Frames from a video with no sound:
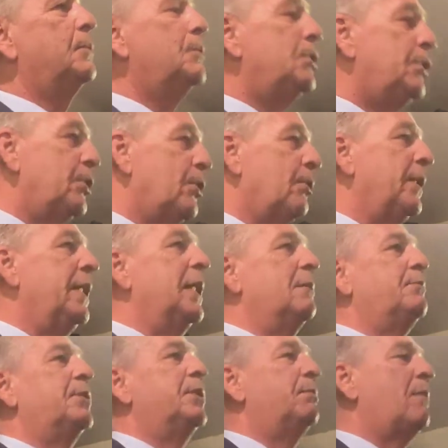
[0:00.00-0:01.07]
With your
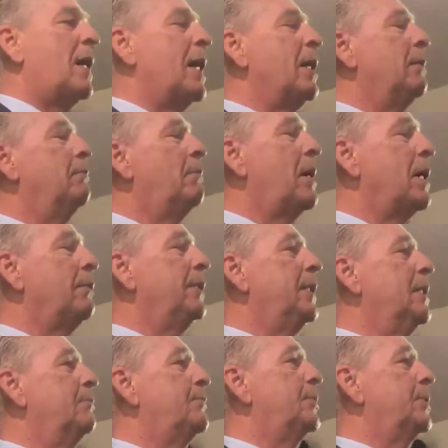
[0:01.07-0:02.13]
redemption, my
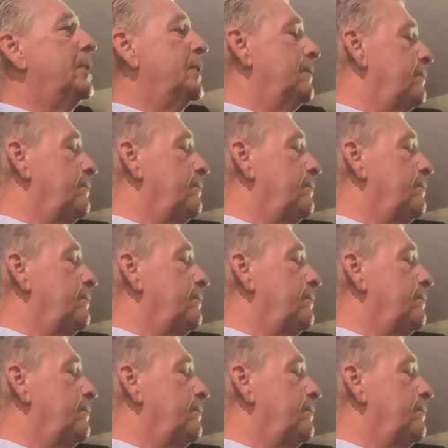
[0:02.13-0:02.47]
redemption.